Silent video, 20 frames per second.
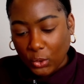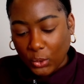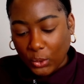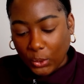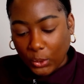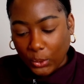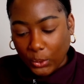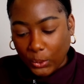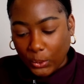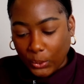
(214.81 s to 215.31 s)

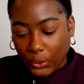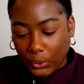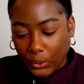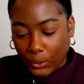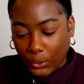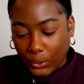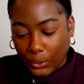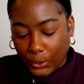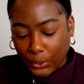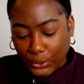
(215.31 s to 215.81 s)

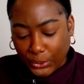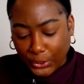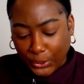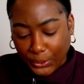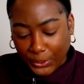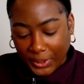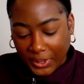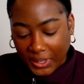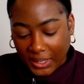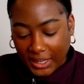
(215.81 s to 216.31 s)
Oh,
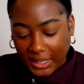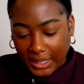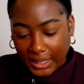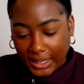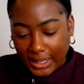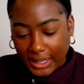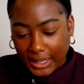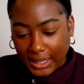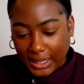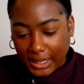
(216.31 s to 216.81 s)

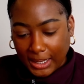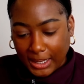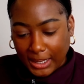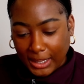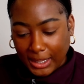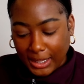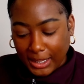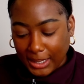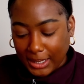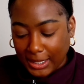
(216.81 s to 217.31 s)

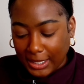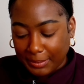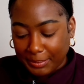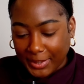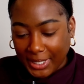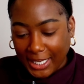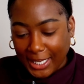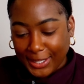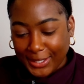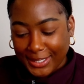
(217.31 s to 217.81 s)
gnocchi. Let me
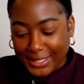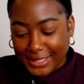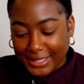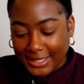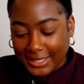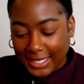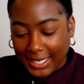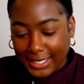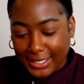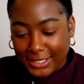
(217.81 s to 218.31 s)
get out this
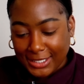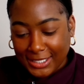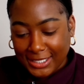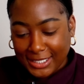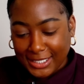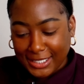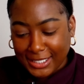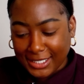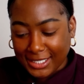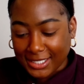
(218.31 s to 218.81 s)

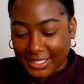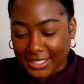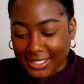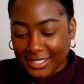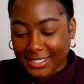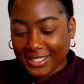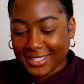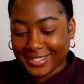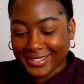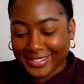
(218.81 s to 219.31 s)

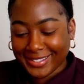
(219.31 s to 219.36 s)
section.